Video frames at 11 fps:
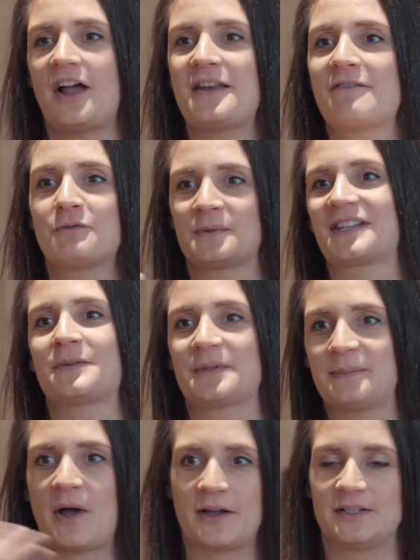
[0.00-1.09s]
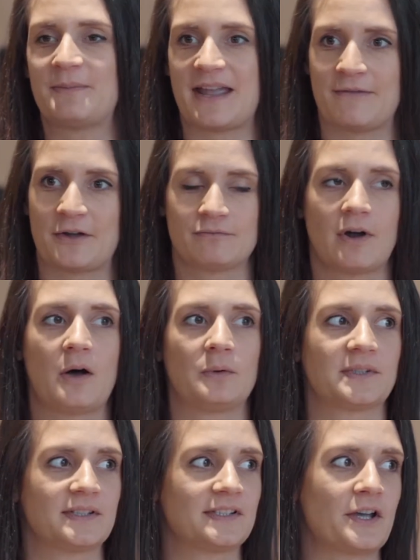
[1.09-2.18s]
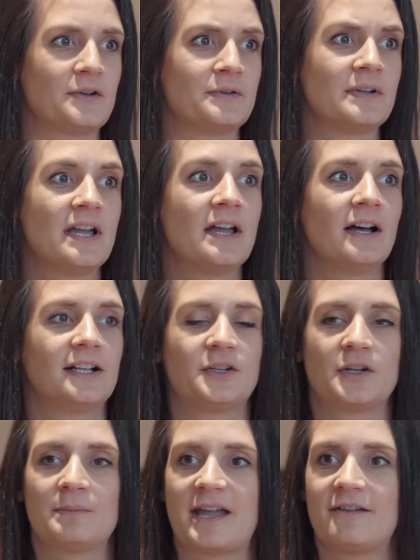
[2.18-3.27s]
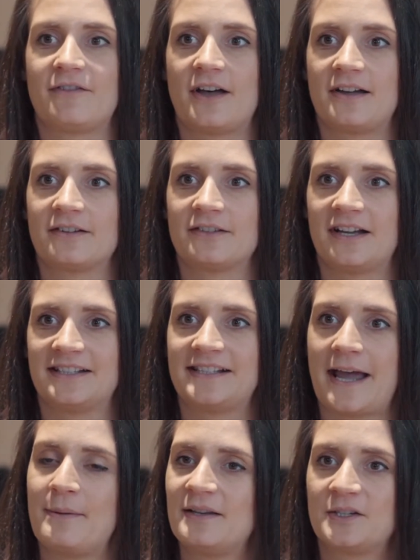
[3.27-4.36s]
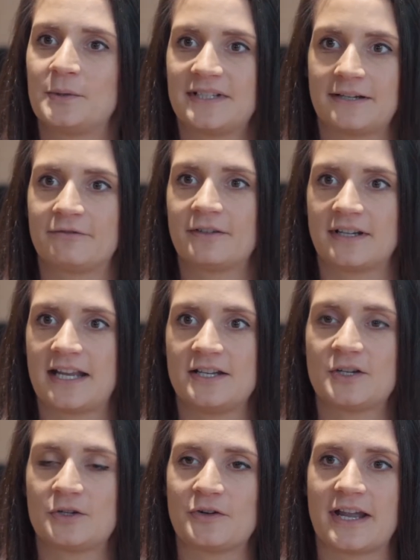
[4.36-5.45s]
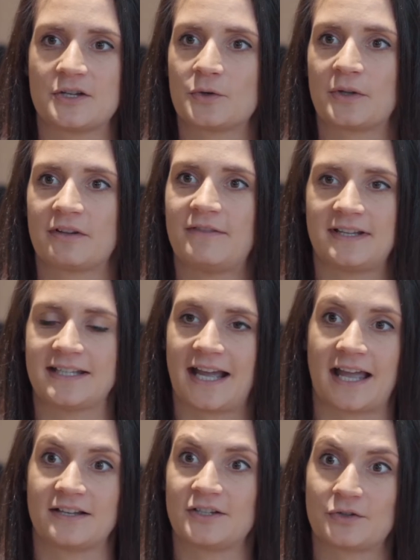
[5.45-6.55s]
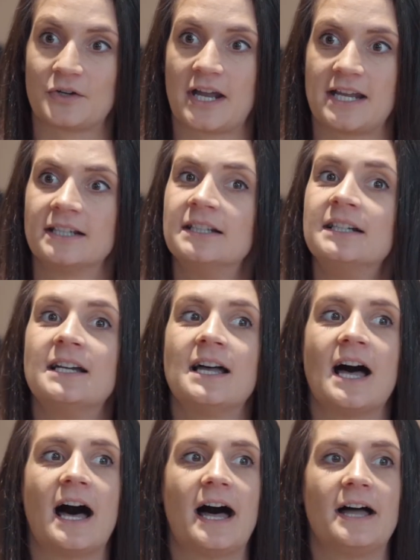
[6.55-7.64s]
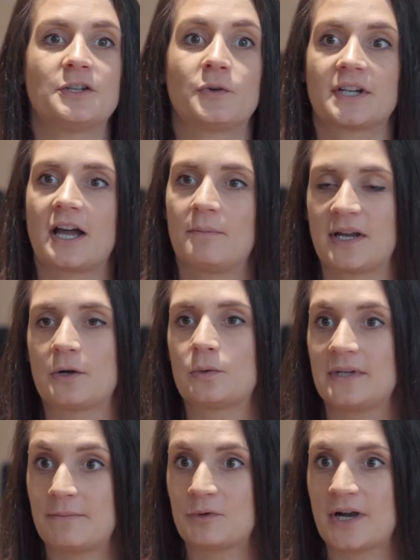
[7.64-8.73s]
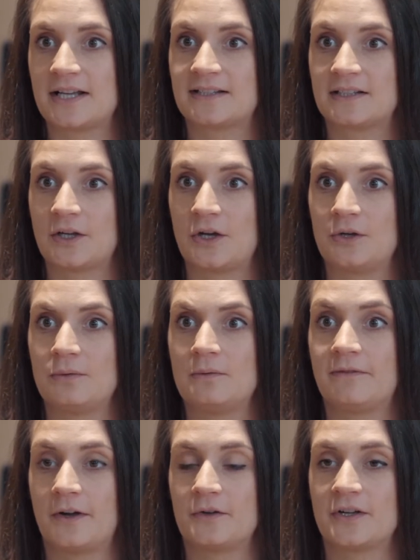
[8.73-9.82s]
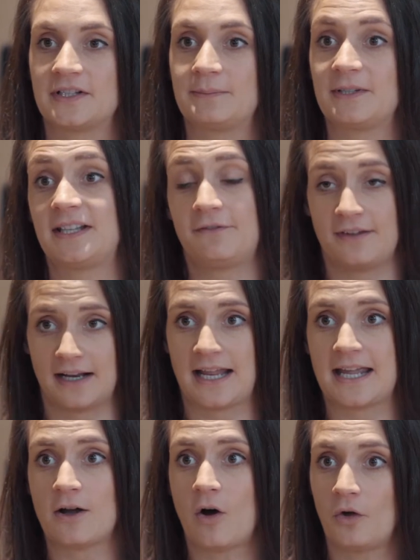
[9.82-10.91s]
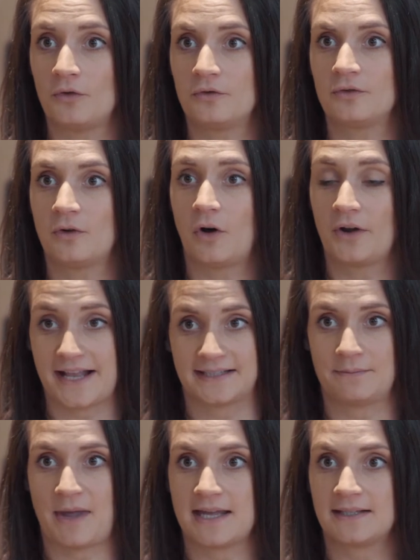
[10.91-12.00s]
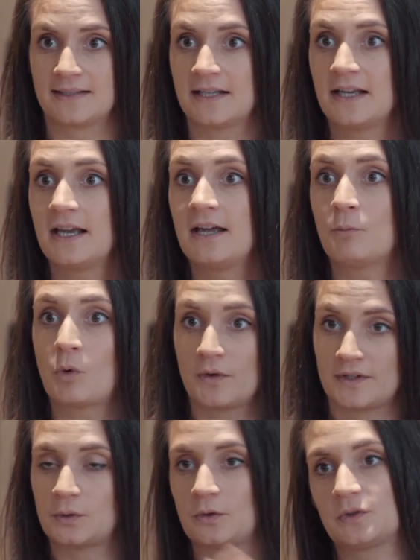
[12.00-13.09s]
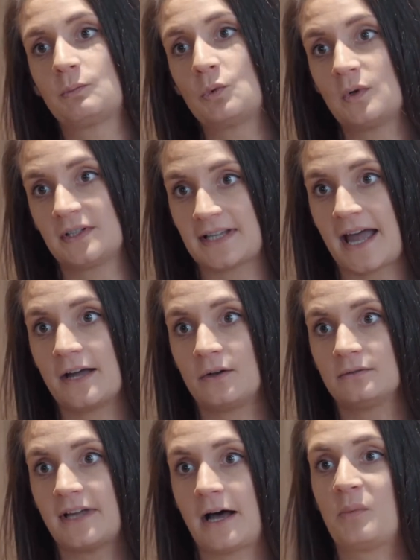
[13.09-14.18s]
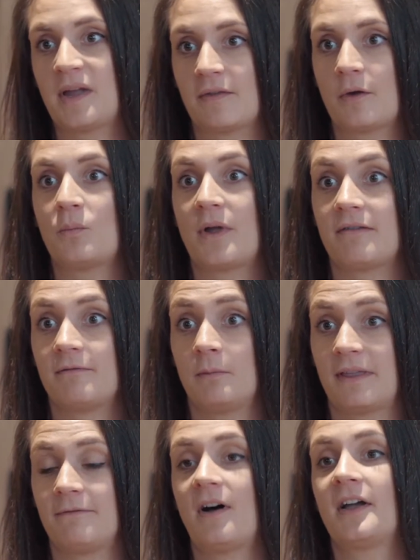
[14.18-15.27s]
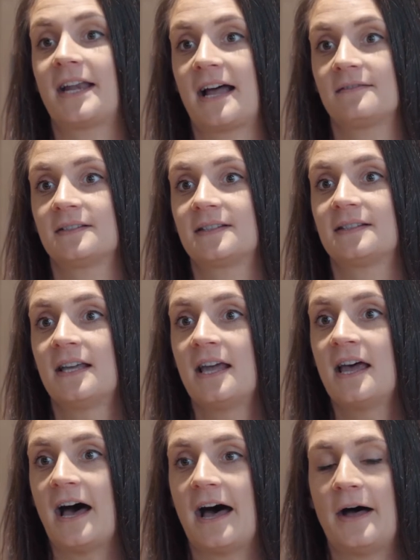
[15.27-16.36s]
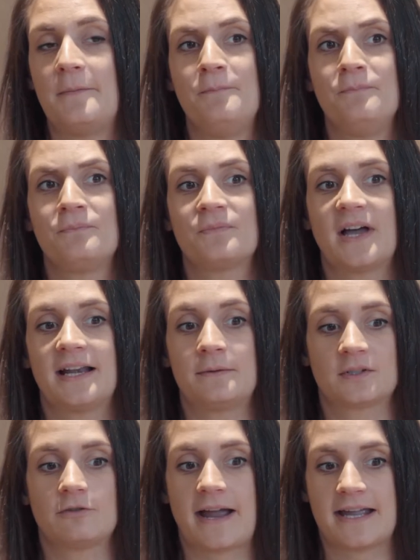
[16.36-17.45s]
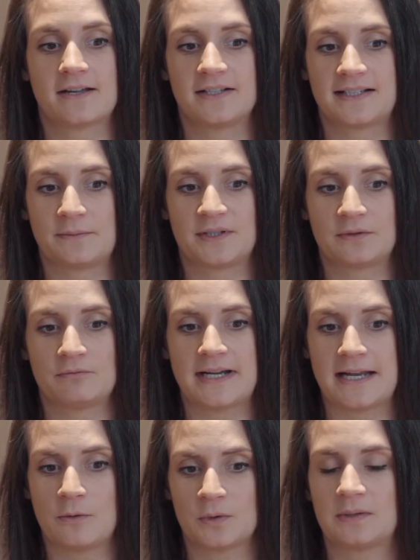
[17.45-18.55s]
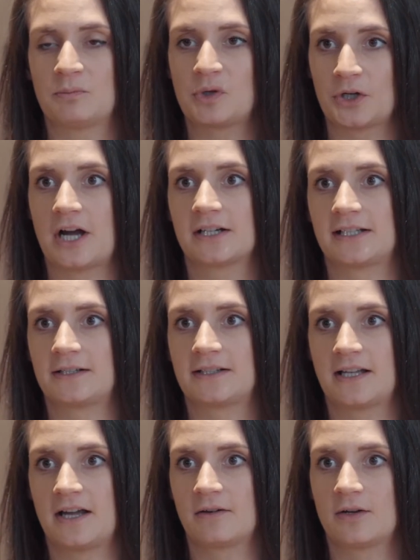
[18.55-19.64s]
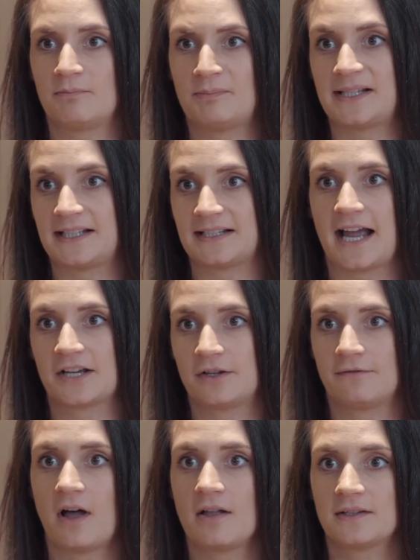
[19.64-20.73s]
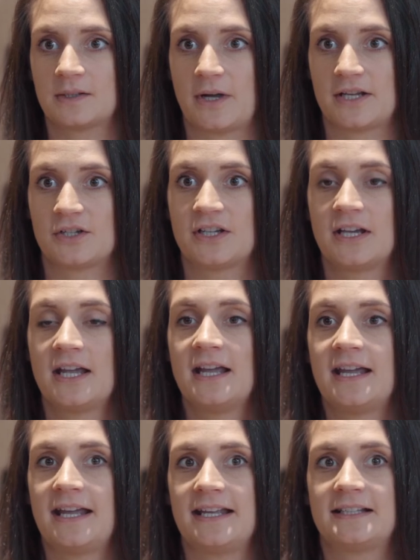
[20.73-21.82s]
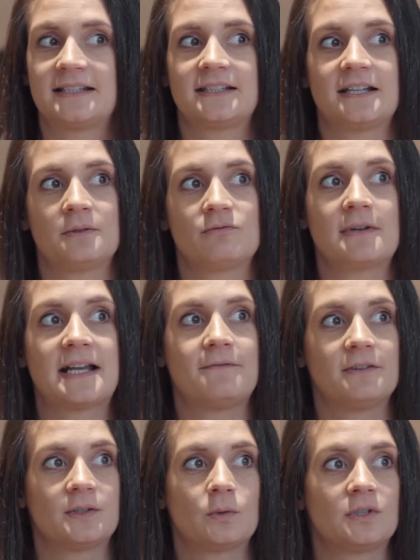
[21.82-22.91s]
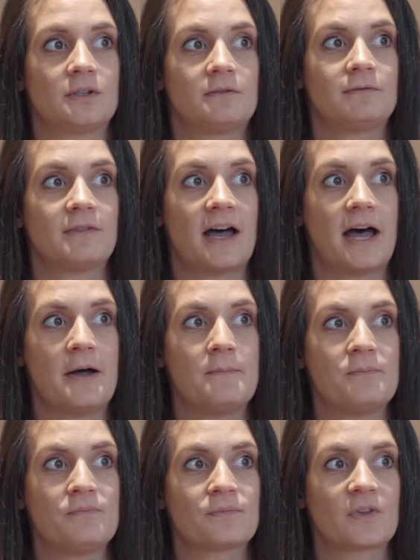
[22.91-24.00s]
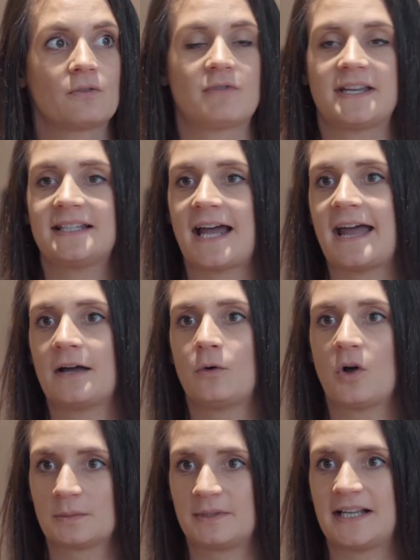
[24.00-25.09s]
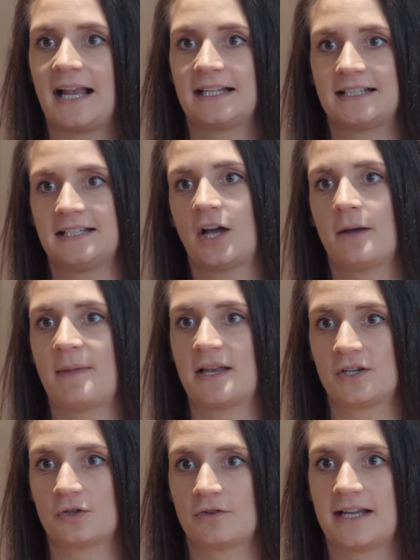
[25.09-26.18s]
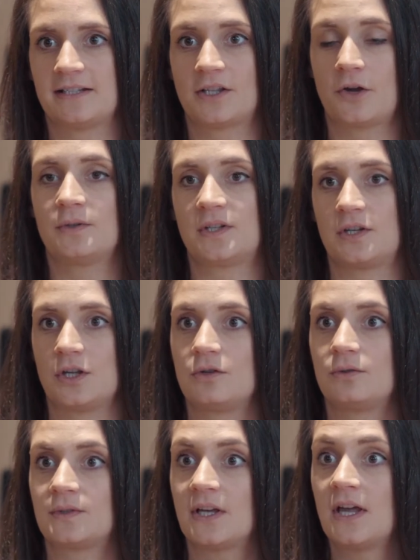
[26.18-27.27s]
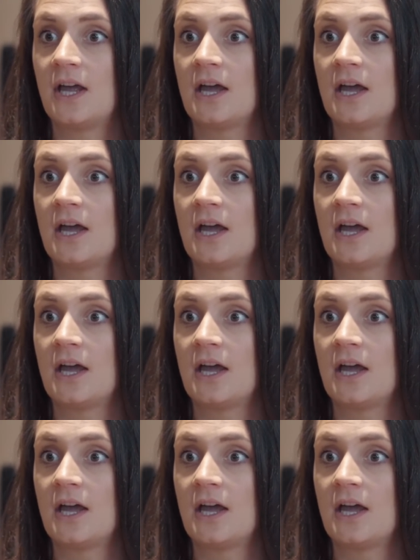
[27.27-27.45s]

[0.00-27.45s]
never was going to aspire to be in those roles. And so I took a bit of a step into a different industry and joined the fintech industry. Joined a company called Liberis, who focus specifically on SMEs, more at the sort of smaller scale, helping them with finance. And it was great because it was a really awesome product. It's a business cash advance, it was really for sort of retail, hospitality type industries, those that use